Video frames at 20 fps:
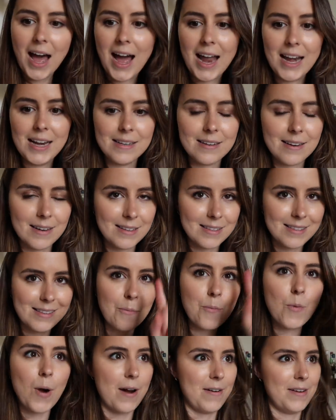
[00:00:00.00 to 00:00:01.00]
And
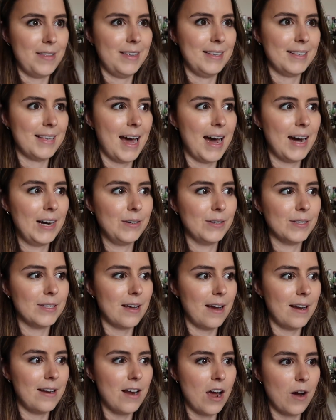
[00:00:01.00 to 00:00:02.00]
somewhere in this house,
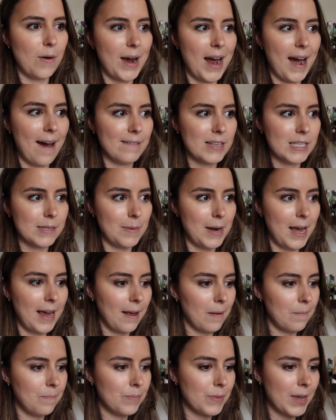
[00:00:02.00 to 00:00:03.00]
I know I have some
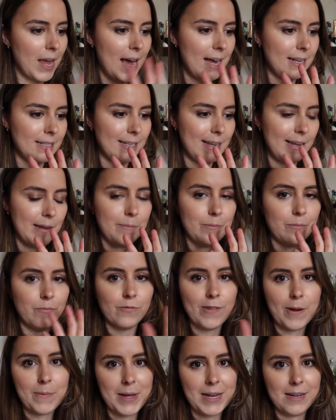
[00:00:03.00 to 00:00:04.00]
like Hessian
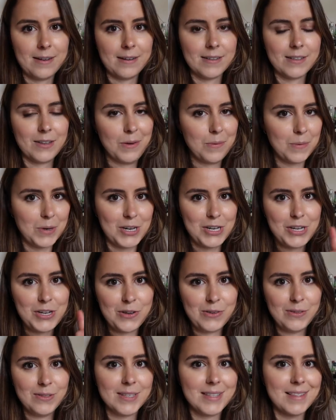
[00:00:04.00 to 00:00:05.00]
ribbon, so I'm gonna
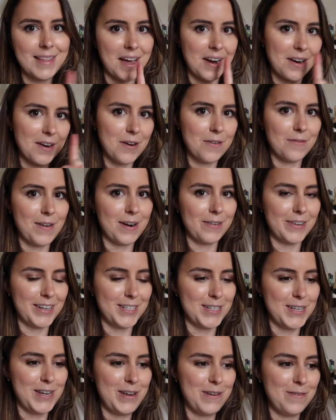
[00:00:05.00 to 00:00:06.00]
use that around
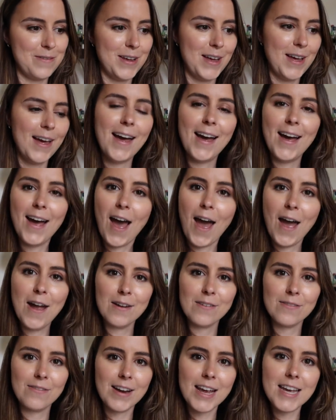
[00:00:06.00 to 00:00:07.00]
it too,
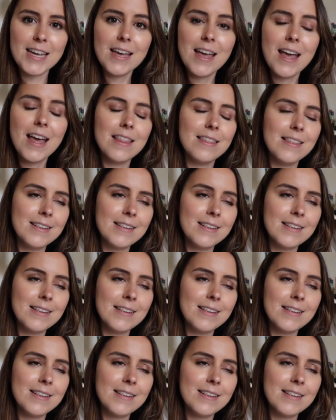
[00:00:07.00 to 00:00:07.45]
hopefully.